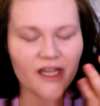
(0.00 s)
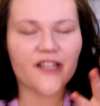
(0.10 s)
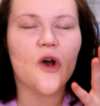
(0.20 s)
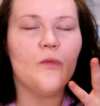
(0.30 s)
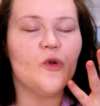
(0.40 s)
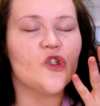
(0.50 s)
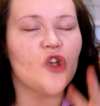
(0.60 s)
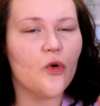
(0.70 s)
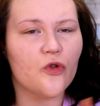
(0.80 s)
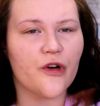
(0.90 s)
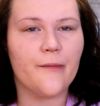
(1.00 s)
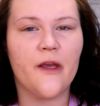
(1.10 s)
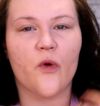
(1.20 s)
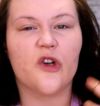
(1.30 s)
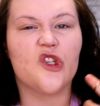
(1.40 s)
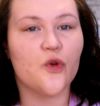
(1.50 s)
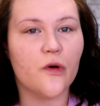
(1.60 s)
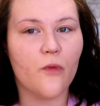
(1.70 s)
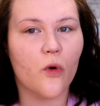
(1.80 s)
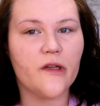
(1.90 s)
it's almost so creamy or too
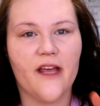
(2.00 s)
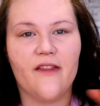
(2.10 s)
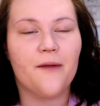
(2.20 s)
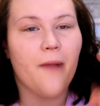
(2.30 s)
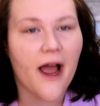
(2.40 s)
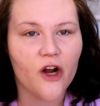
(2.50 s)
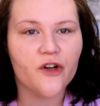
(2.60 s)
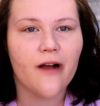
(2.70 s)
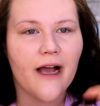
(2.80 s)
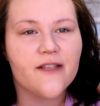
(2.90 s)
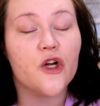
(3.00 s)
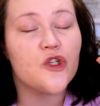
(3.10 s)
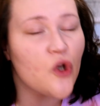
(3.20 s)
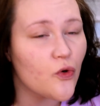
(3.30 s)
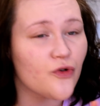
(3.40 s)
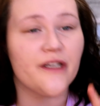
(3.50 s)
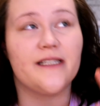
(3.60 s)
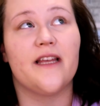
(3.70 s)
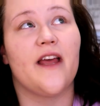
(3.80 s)
emollient and my under eyes are so creasy.